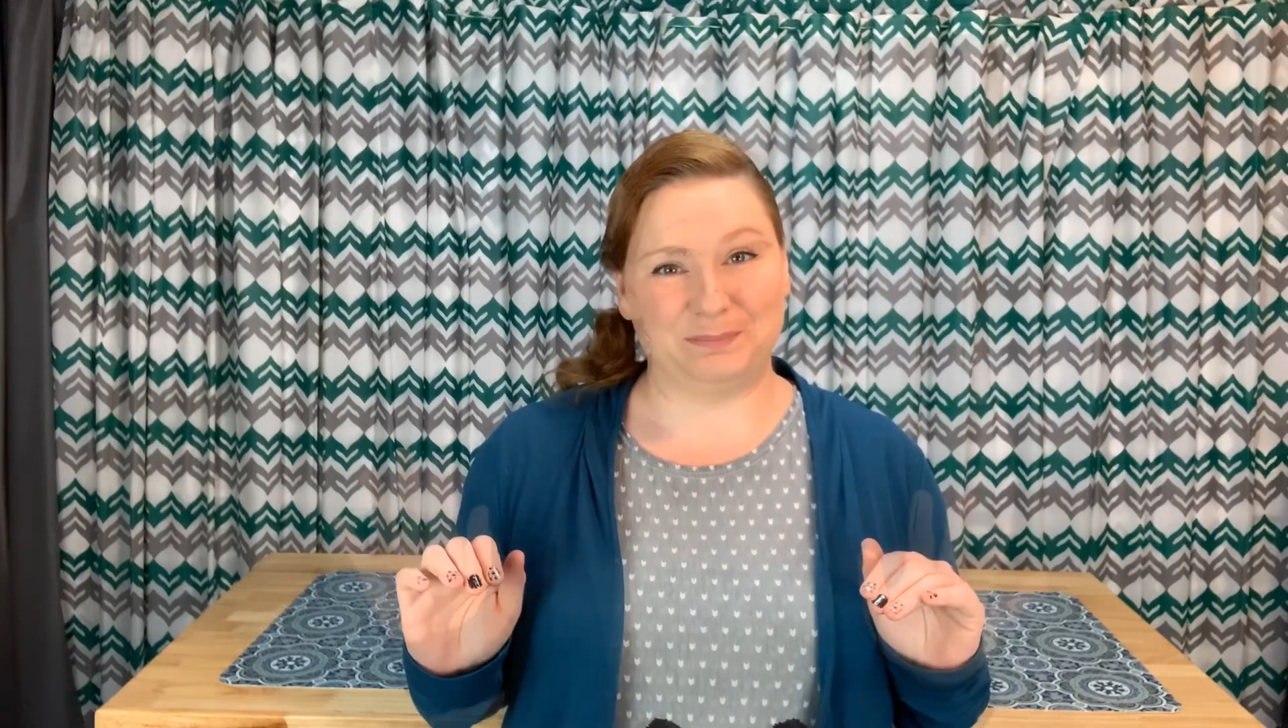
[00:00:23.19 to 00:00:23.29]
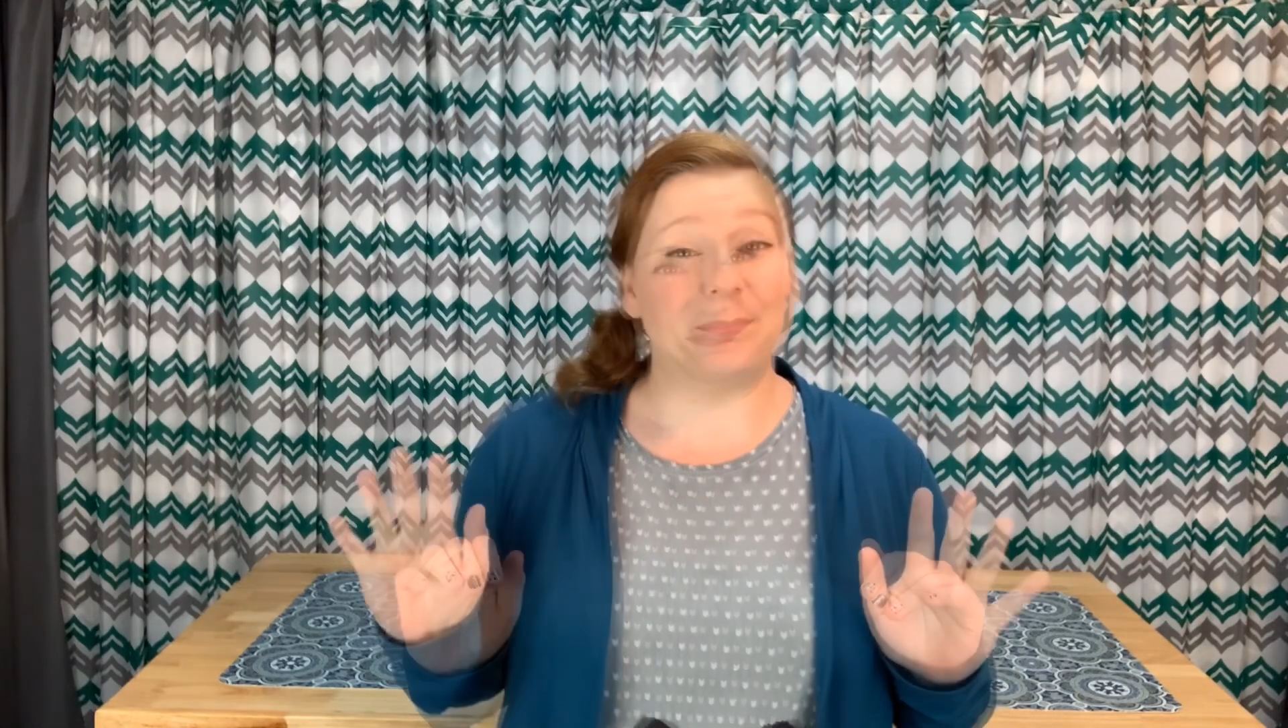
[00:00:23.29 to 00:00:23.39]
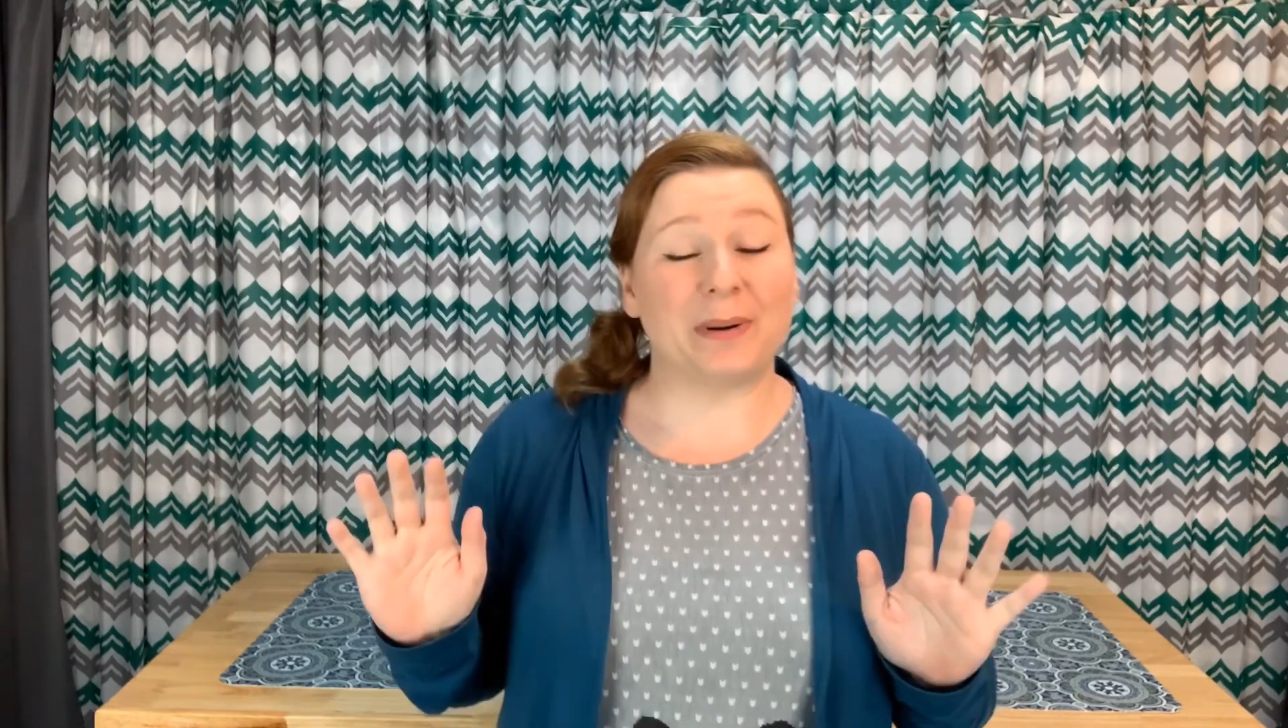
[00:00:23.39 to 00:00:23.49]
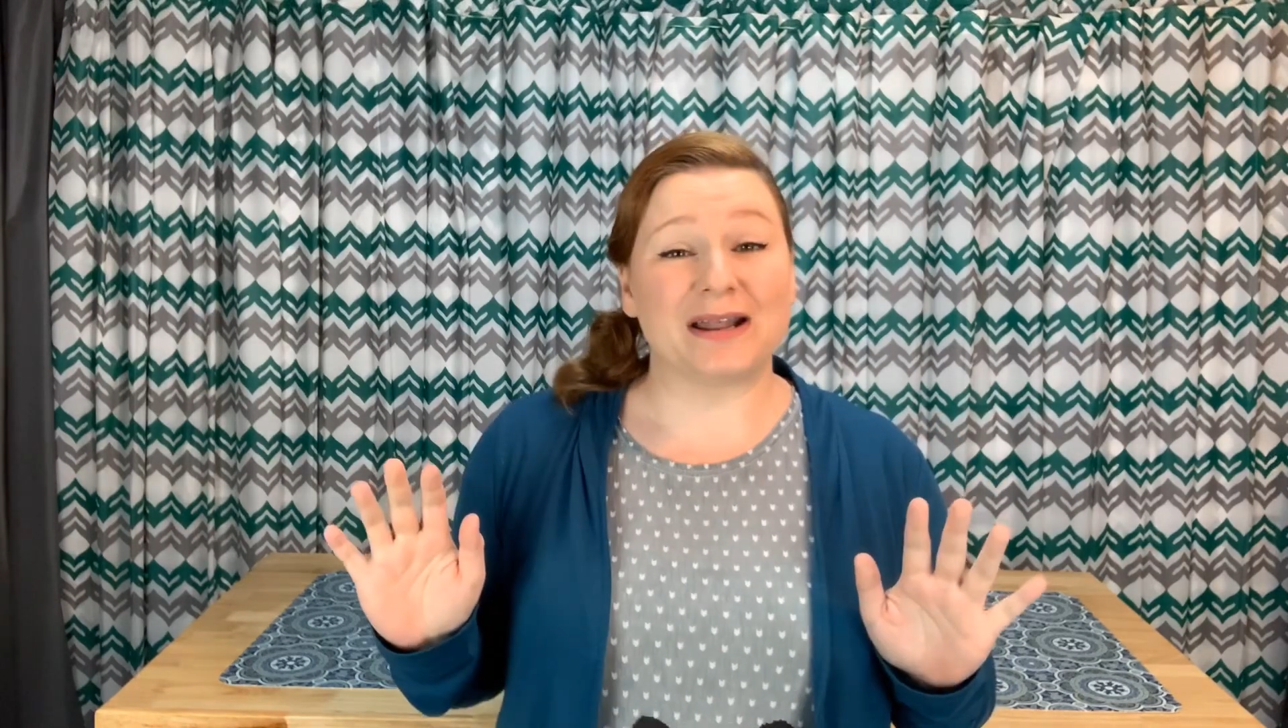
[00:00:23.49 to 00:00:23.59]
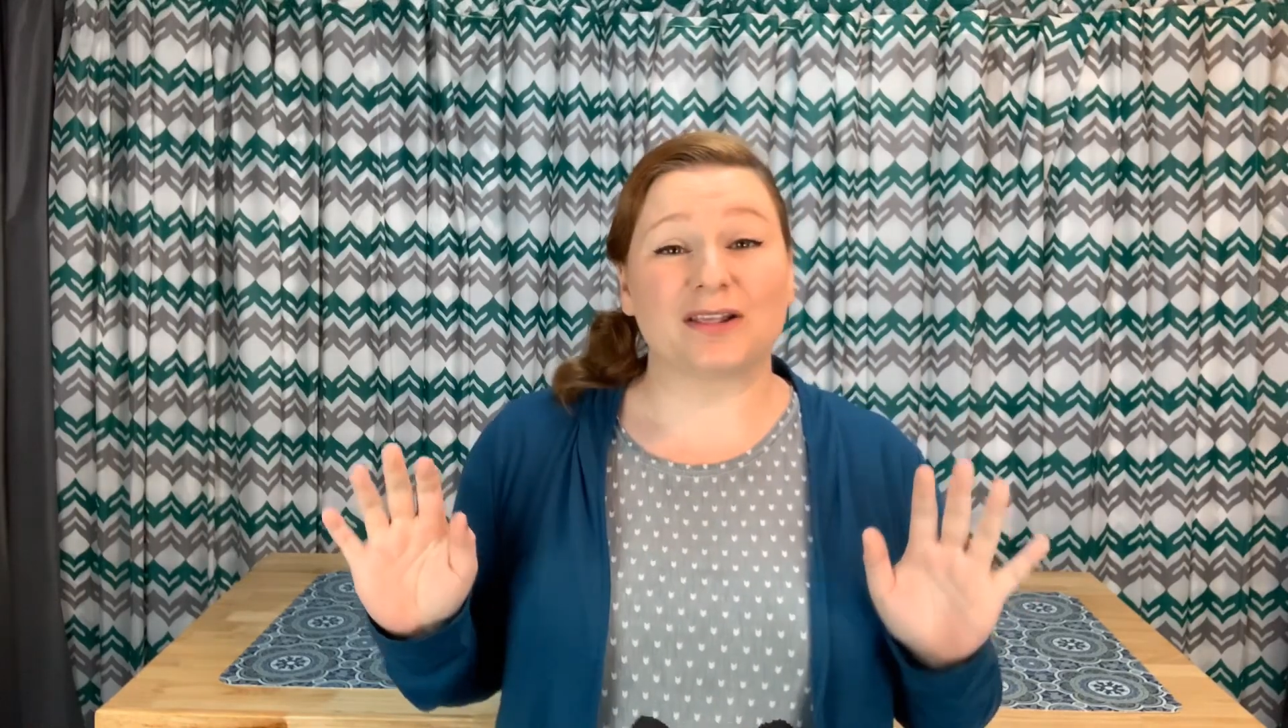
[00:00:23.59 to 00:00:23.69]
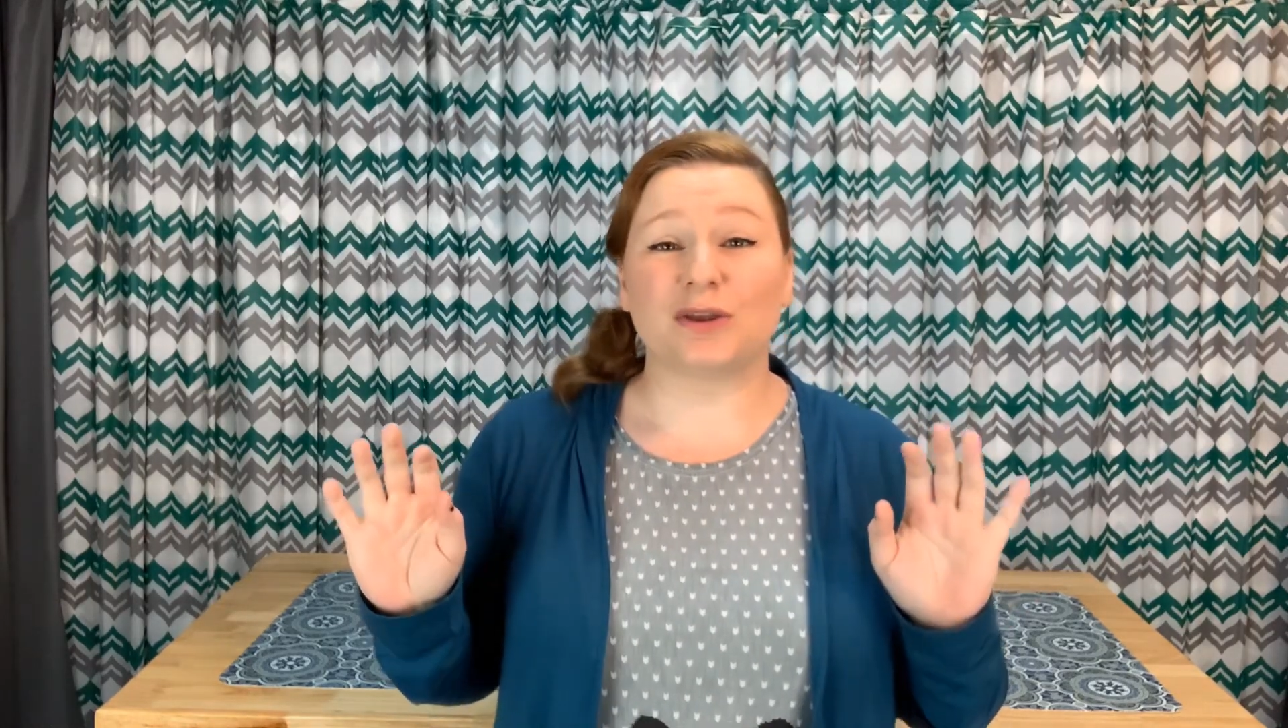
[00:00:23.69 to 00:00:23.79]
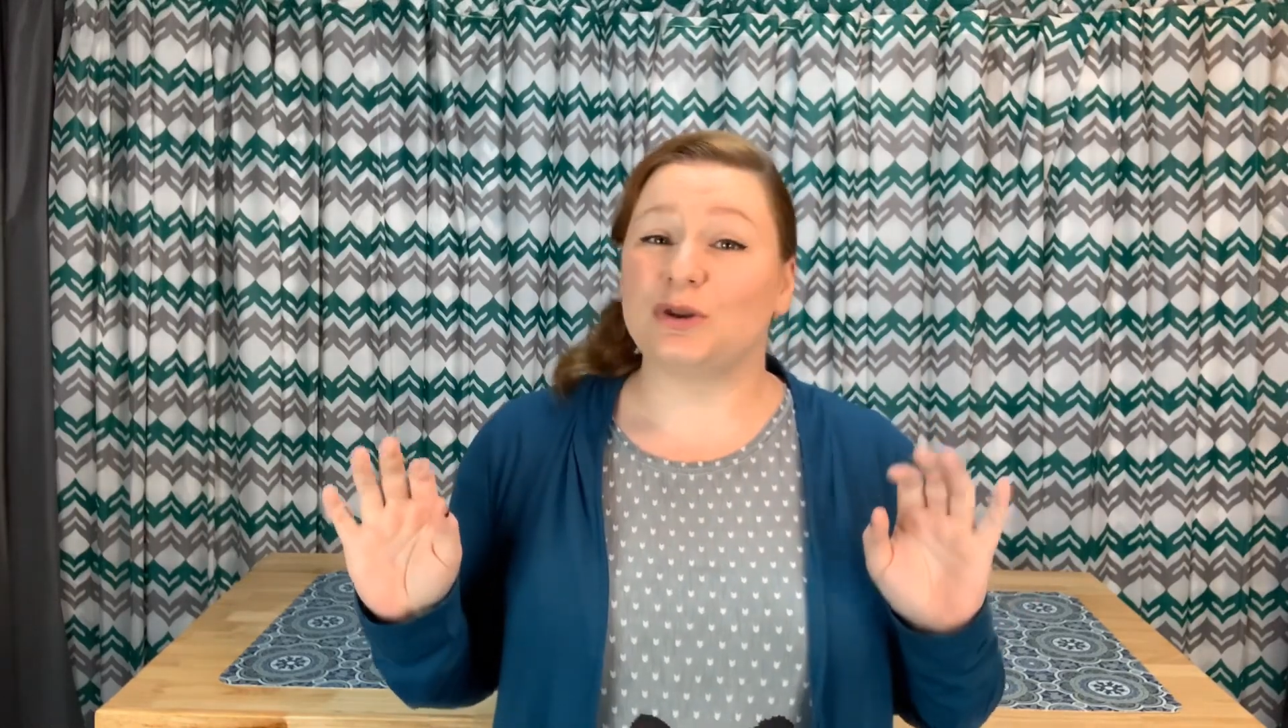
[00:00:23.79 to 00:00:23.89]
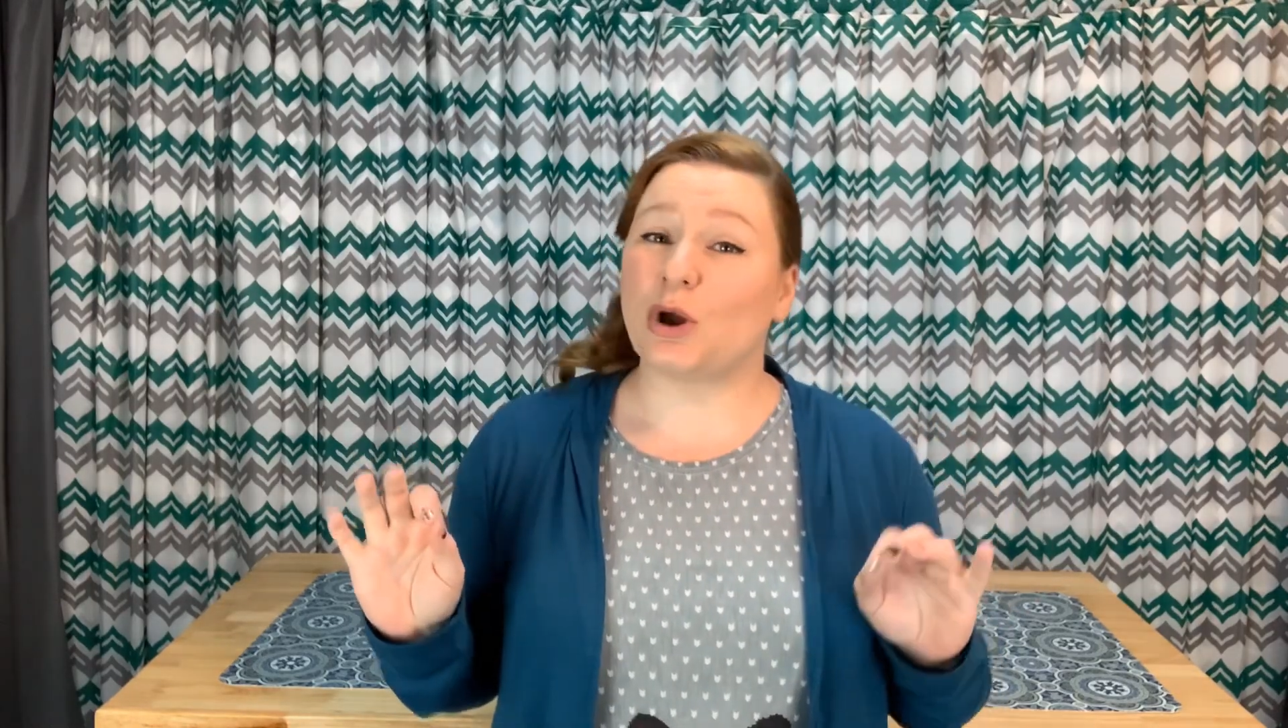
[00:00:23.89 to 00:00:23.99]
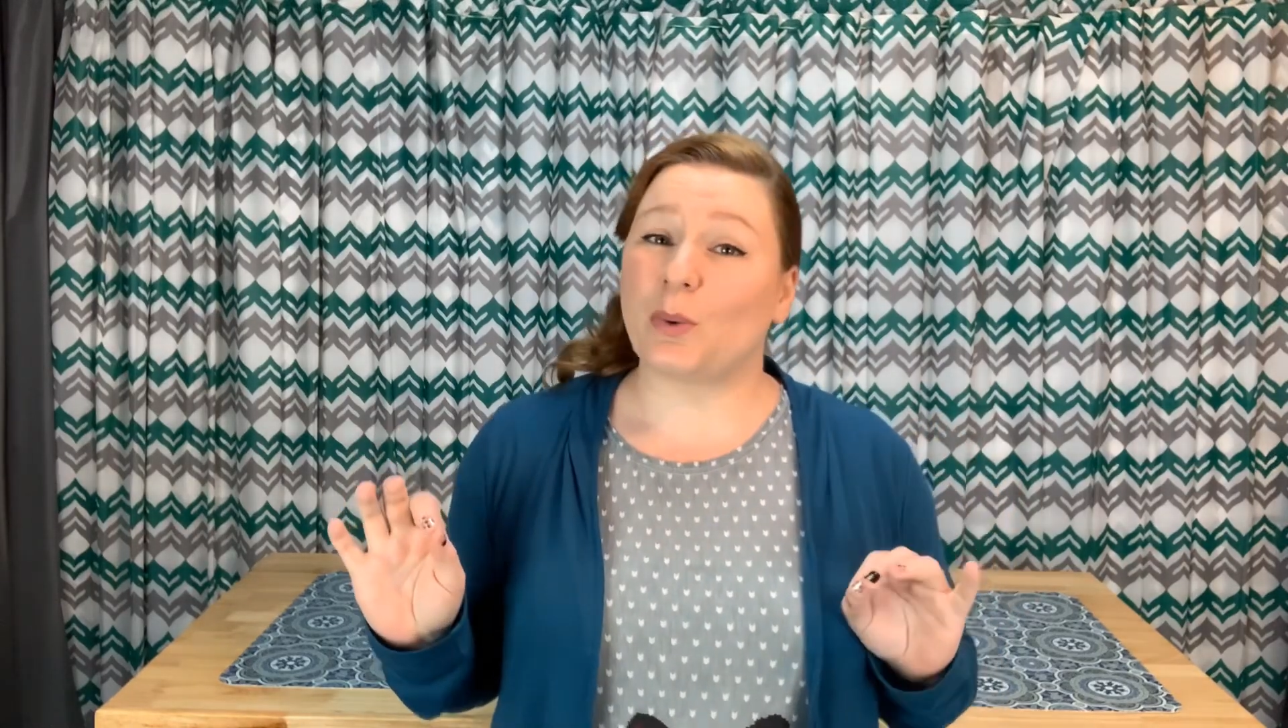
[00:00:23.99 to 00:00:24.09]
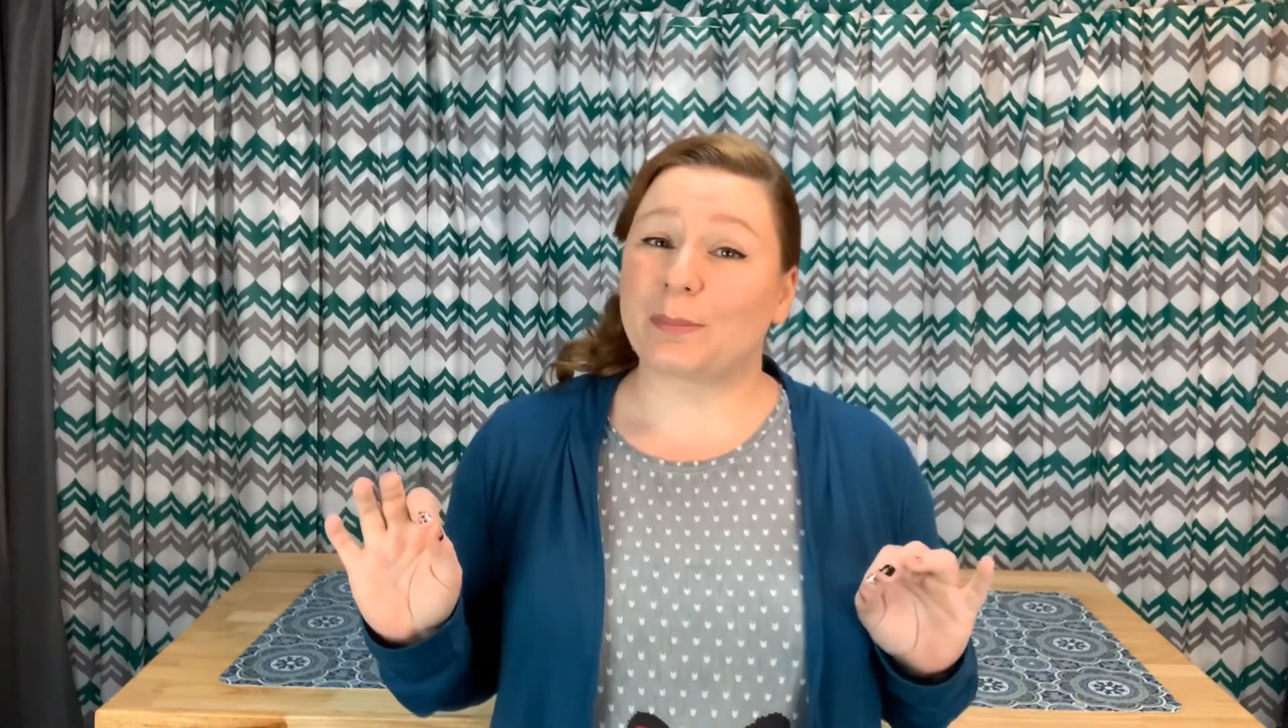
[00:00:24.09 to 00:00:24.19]
But so you
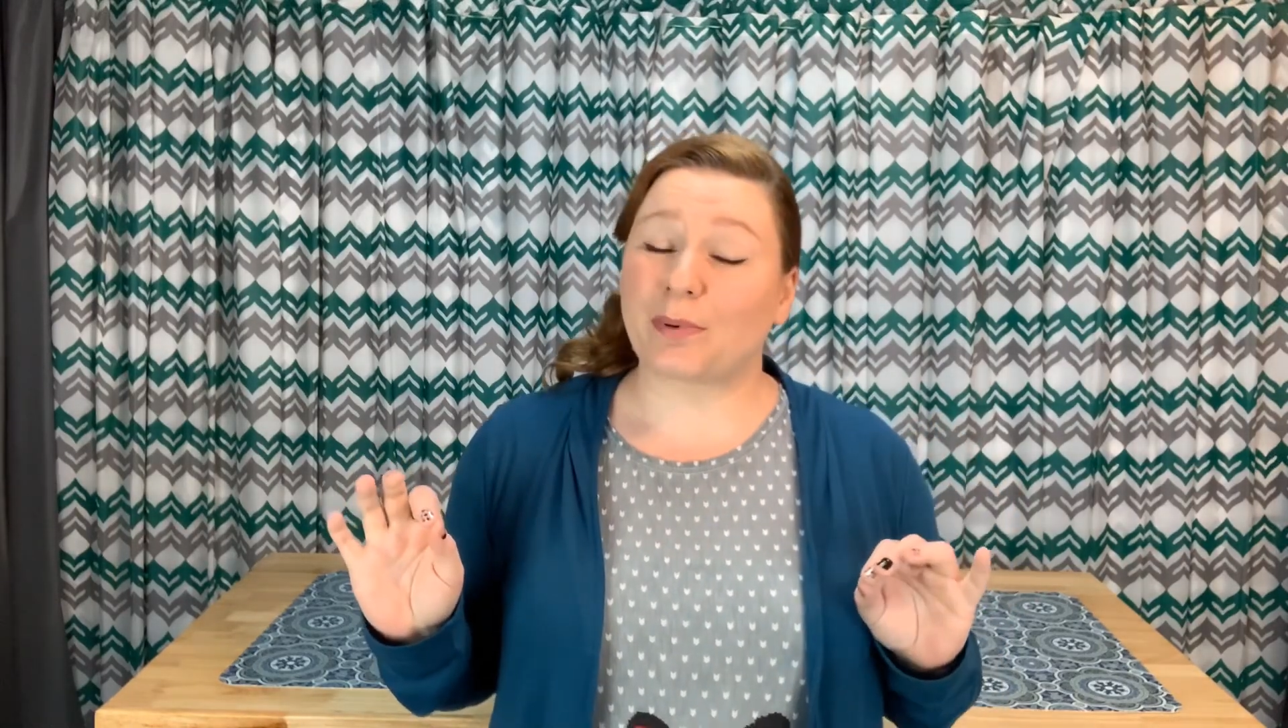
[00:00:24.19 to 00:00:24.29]
know what